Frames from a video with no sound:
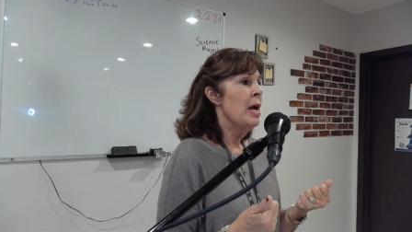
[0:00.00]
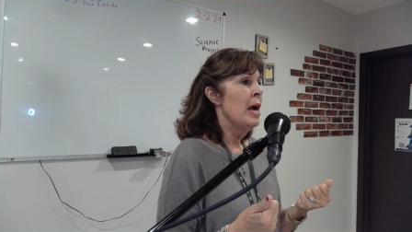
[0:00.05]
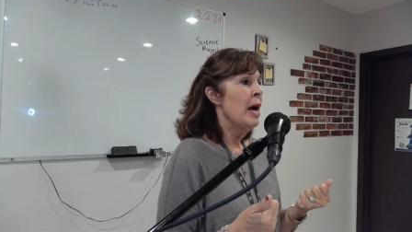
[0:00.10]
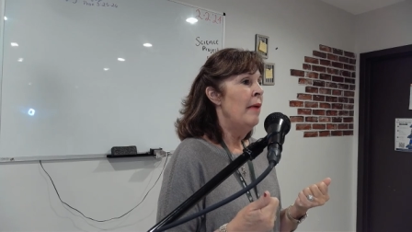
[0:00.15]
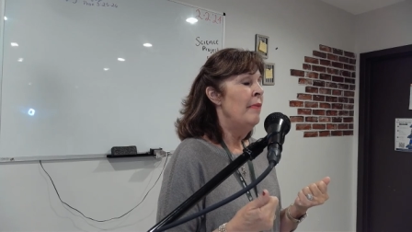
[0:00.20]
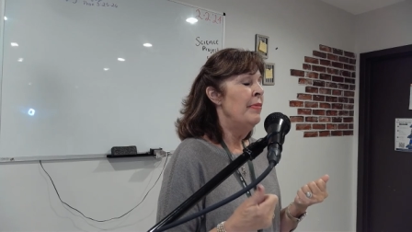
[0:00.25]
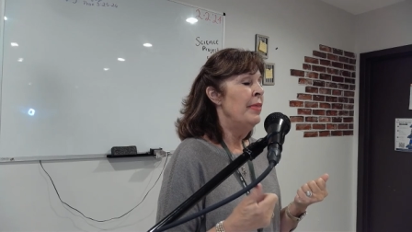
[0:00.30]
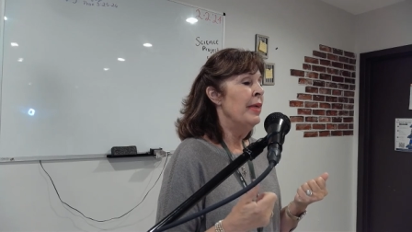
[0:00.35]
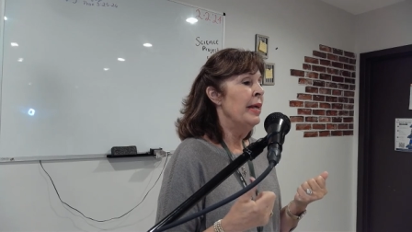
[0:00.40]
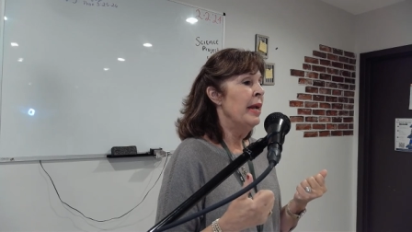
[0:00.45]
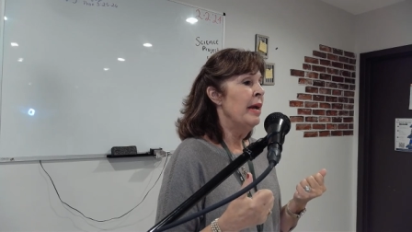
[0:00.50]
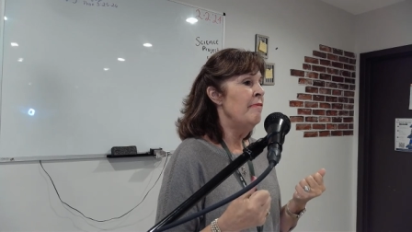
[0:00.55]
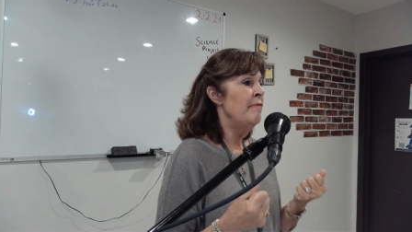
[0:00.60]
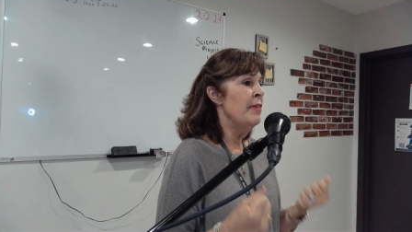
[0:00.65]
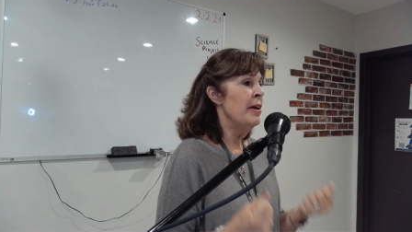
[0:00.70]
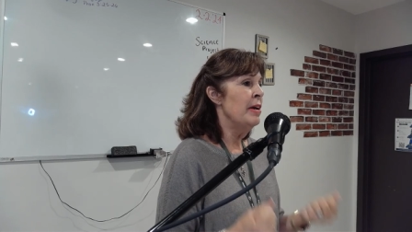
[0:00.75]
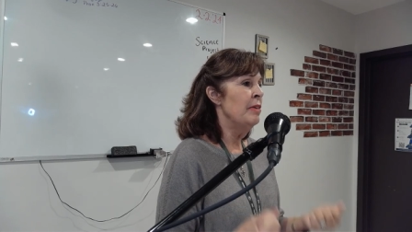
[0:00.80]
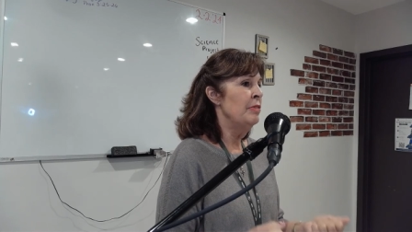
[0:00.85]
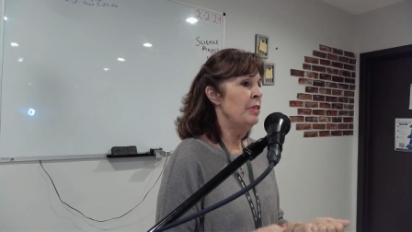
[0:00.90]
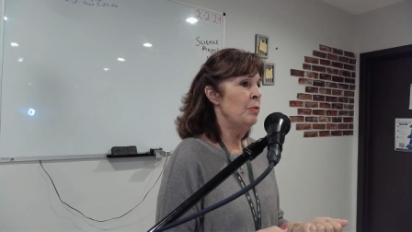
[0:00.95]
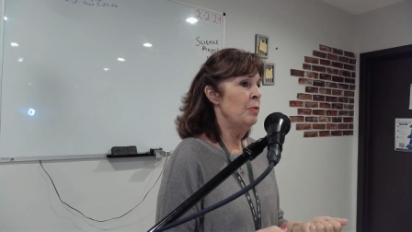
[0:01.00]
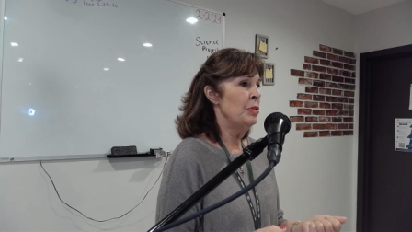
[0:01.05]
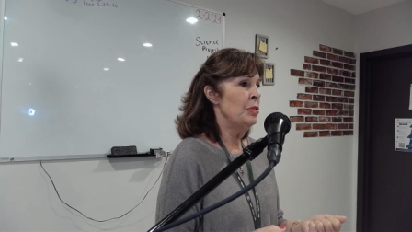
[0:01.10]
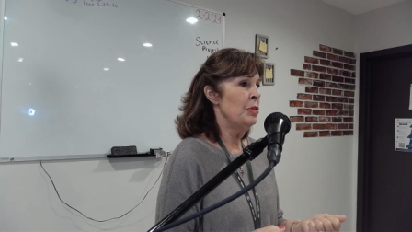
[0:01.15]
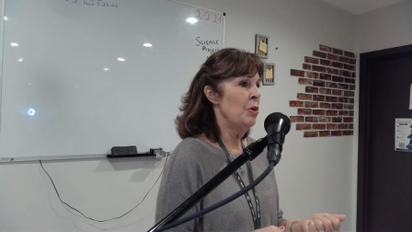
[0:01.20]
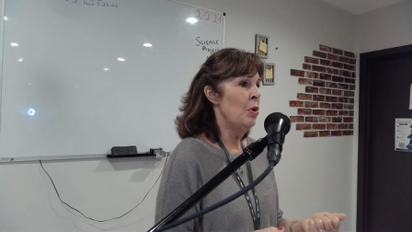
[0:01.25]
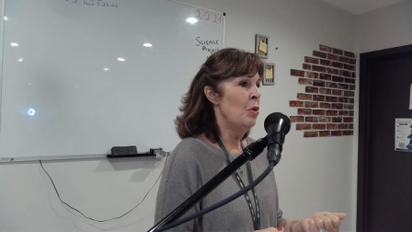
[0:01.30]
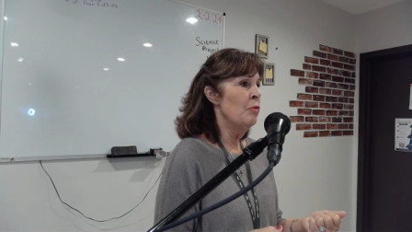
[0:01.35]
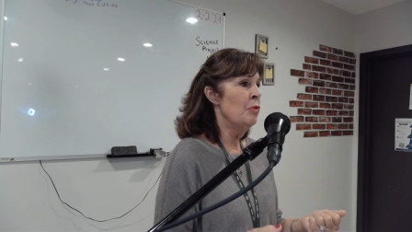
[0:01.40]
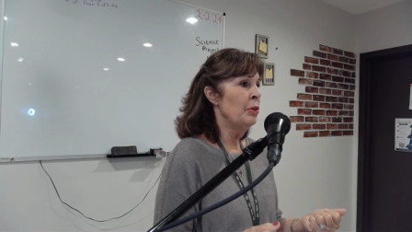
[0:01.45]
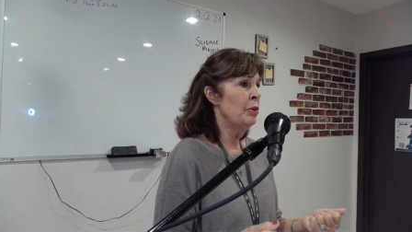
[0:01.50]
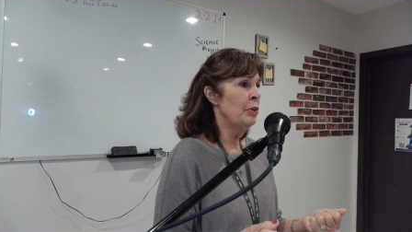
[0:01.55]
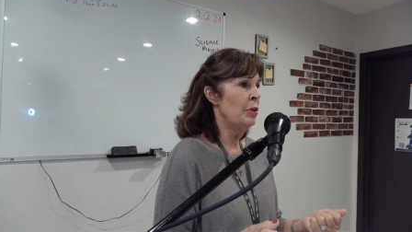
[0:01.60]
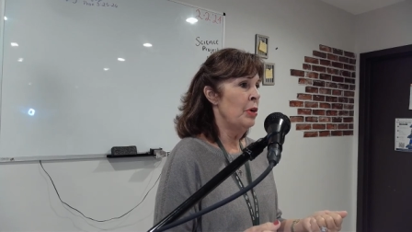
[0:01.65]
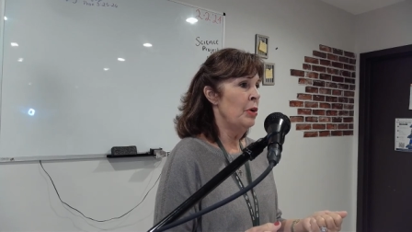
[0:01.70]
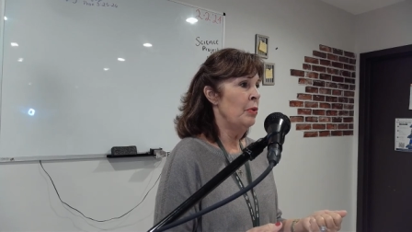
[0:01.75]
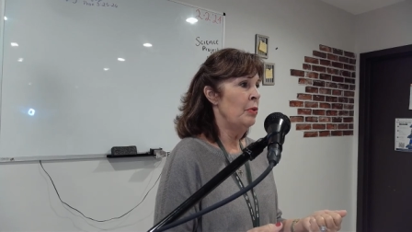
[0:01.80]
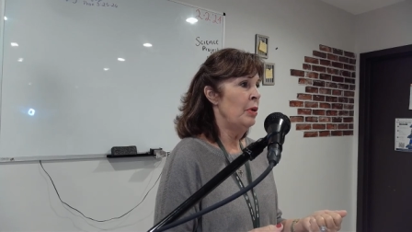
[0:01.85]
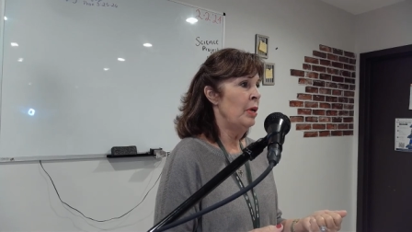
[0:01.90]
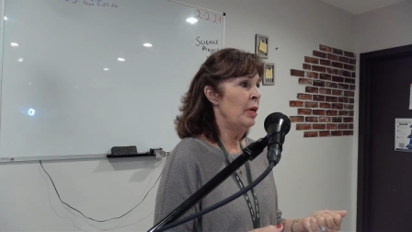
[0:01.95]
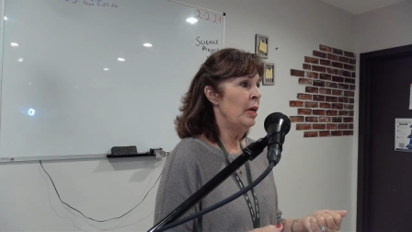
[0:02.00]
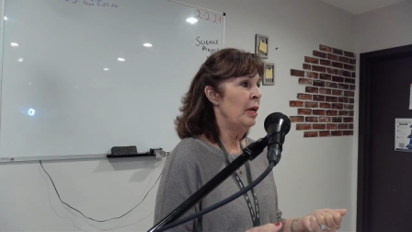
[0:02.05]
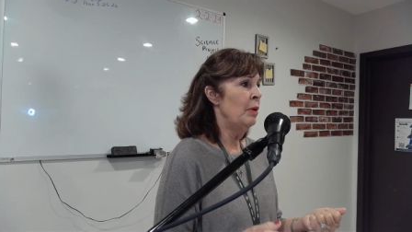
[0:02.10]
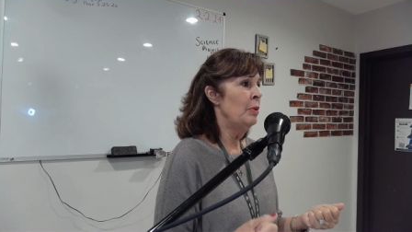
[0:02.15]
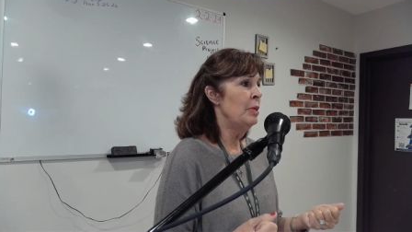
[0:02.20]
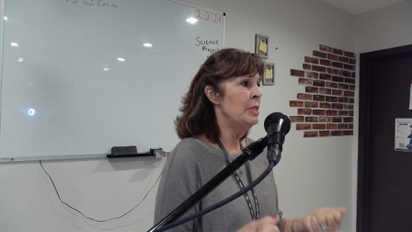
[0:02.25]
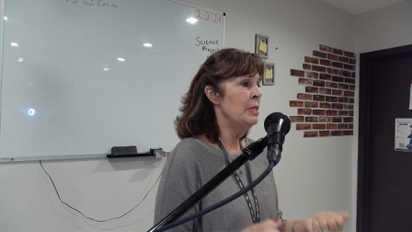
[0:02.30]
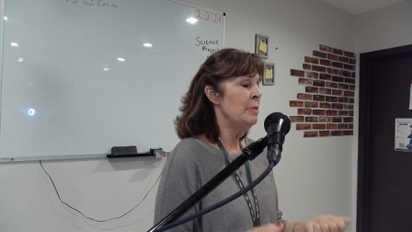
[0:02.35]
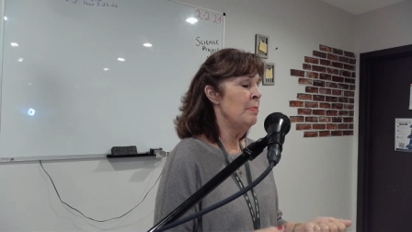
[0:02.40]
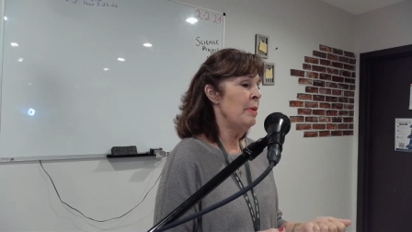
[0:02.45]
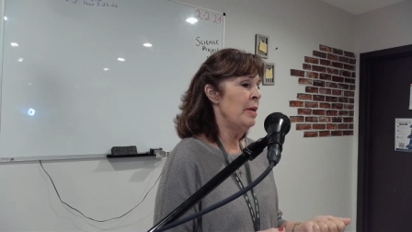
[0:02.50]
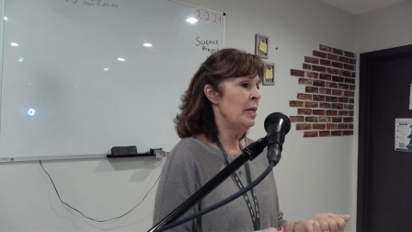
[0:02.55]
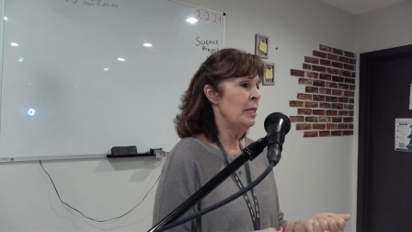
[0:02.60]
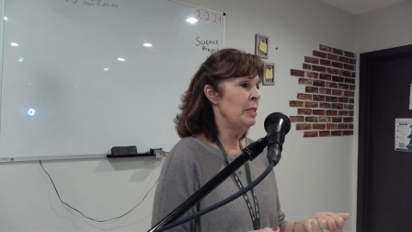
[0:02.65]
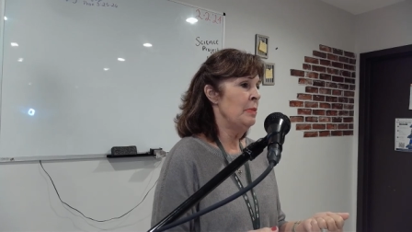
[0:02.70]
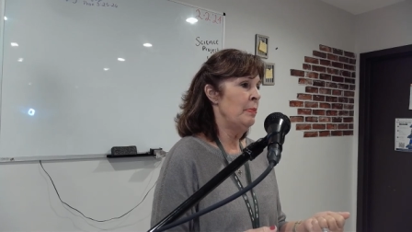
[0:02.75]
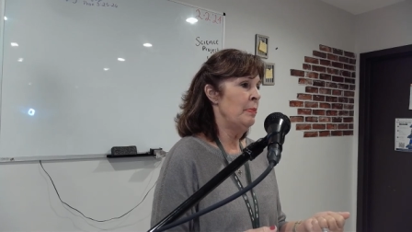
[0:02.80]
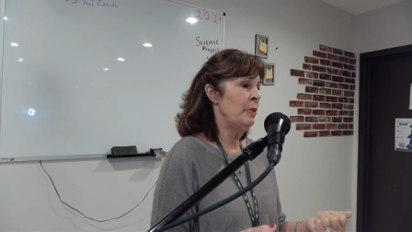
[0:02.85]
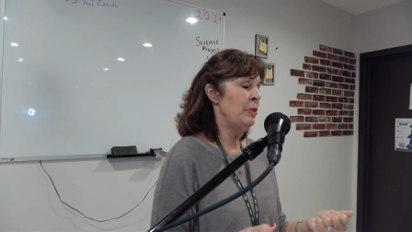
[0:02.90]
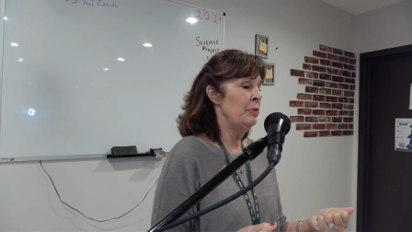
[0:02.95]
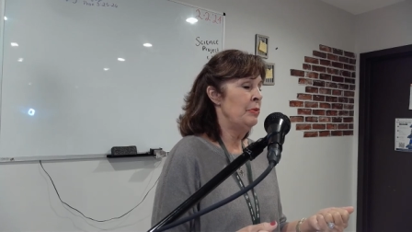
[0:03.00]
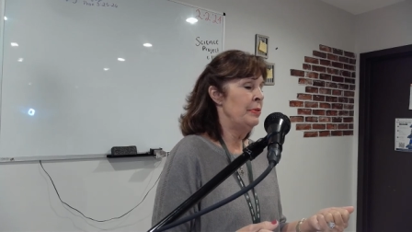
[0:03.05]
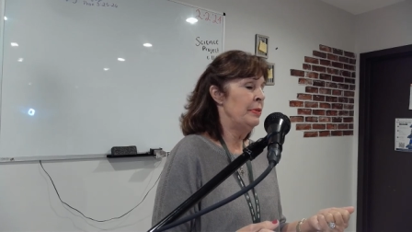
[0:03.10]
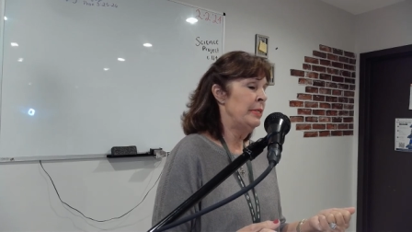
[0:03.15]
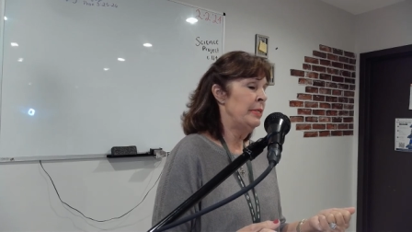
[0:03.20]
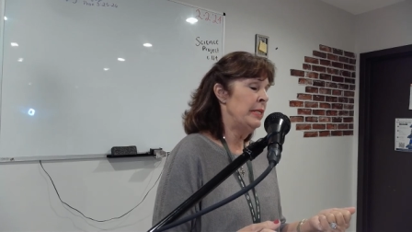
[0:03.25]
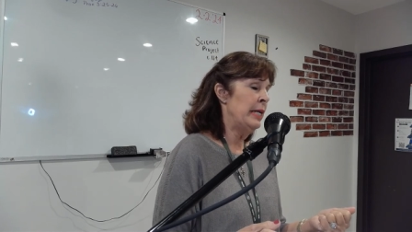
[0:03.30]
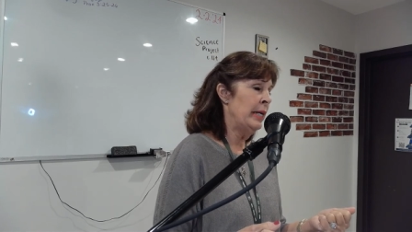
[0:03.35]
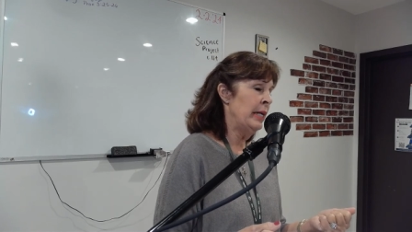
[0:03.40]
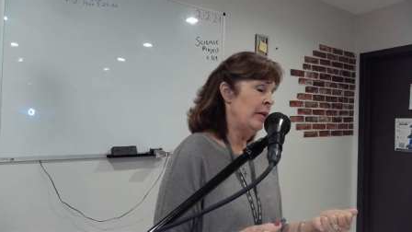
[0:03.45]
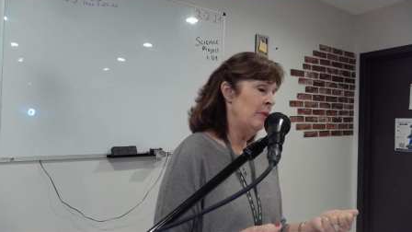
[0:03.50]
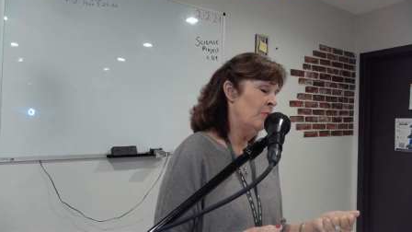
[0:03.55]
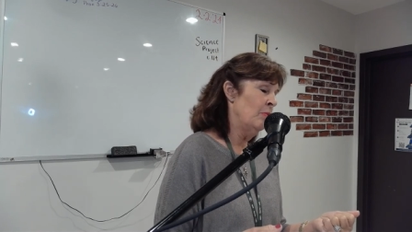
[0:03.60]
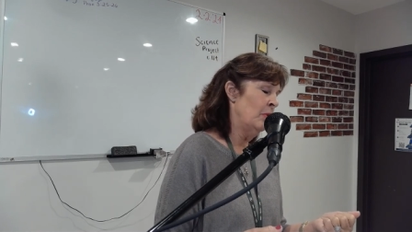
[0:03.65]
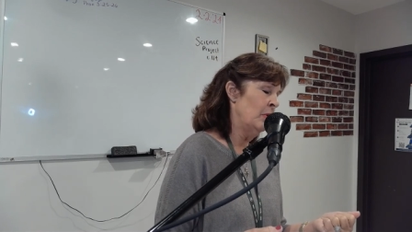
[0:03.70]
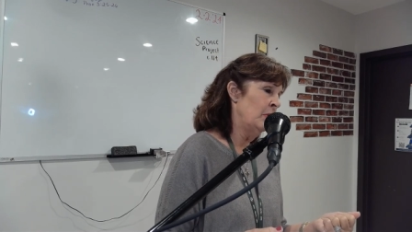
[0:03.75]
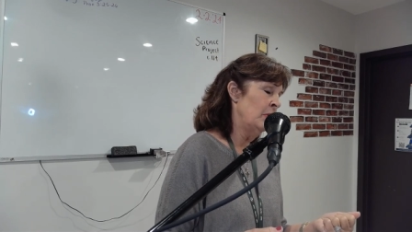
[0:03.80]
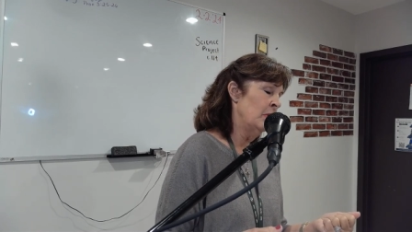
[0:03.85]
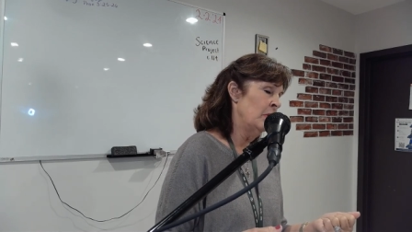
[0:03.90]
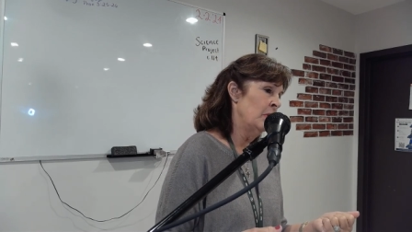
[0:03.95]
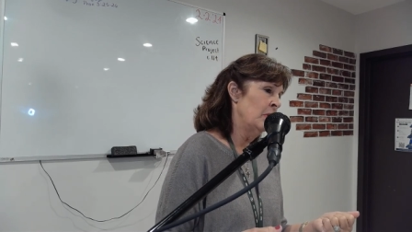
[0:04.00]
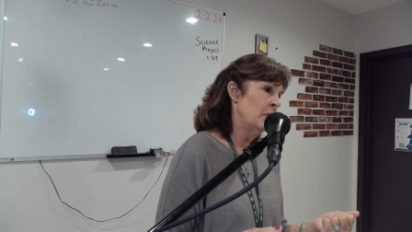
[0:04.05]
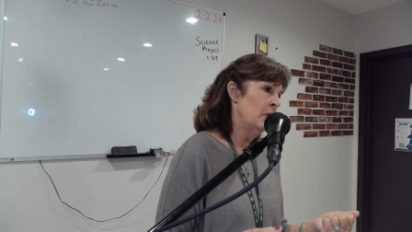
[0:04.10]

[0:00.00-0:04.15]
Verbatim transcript: And then I found it was overload, and I went to my husband, who's the techie one,